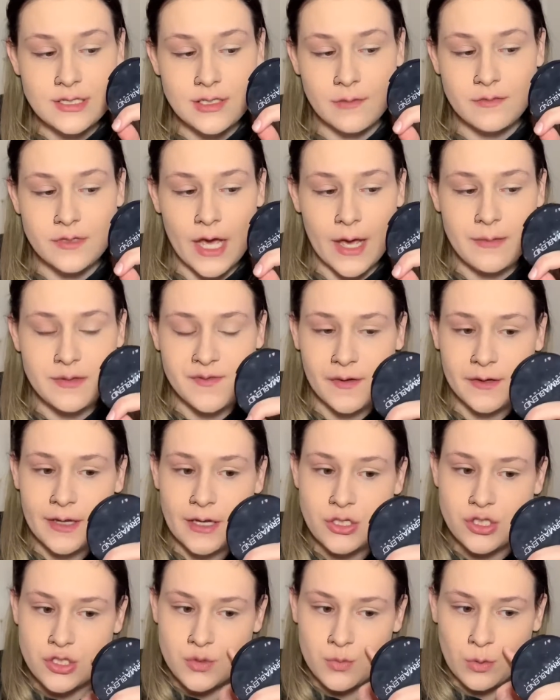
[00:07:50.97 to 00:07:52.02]
Sometimes
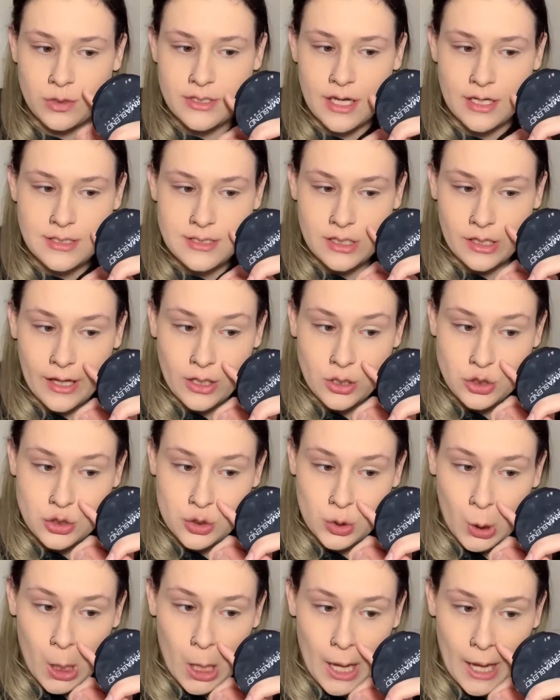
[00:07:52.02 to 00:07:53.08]
foundations will tend to like
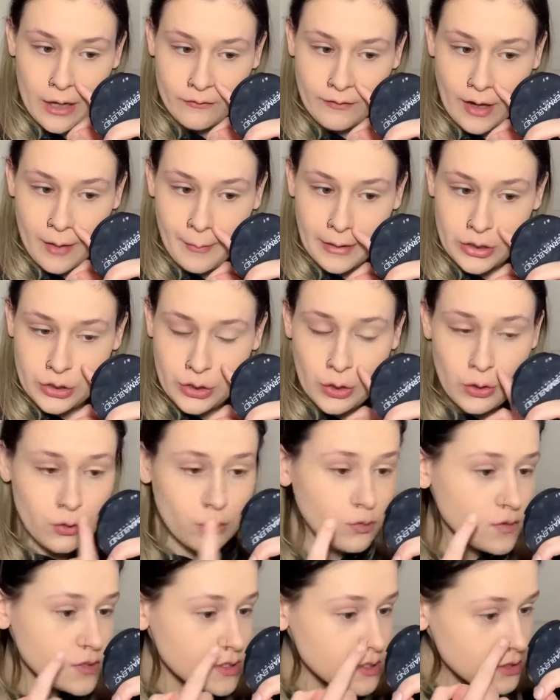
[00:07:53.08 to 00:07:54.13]
dry around my
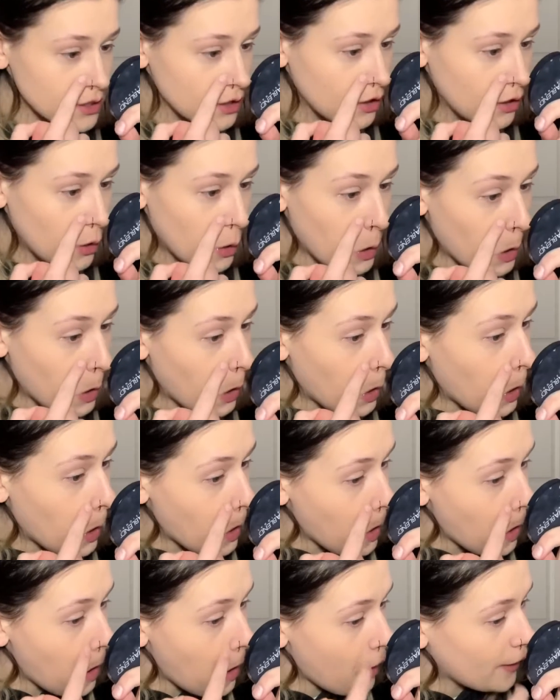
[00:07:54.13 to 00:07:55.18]
nose.
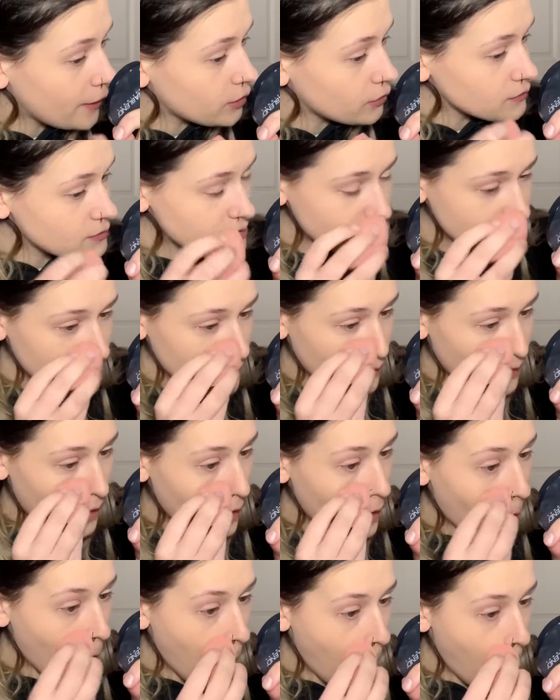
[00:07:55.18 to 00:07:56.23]
I don't see
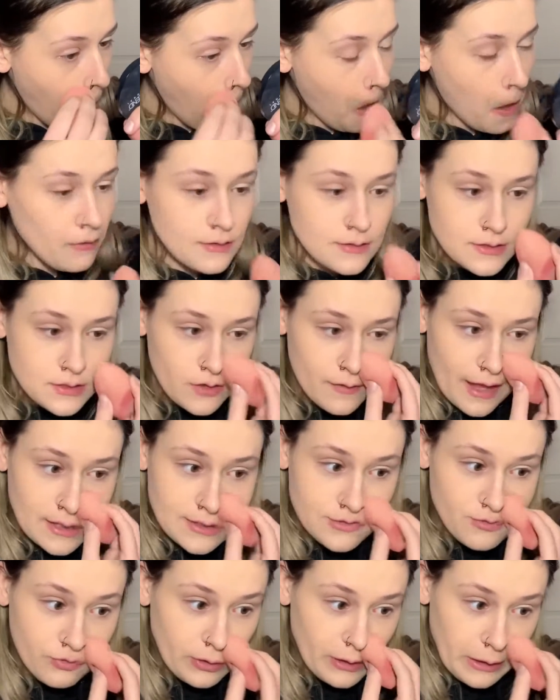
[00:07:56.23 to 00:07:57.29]
that, so
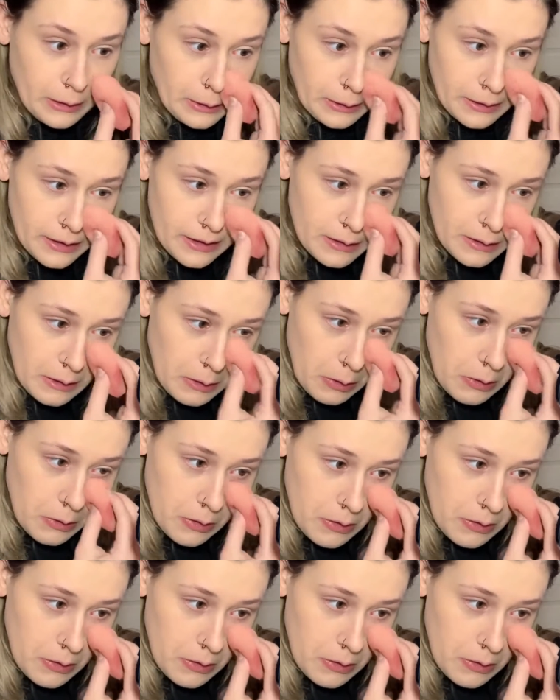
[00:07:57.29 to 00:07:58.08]
that's really good.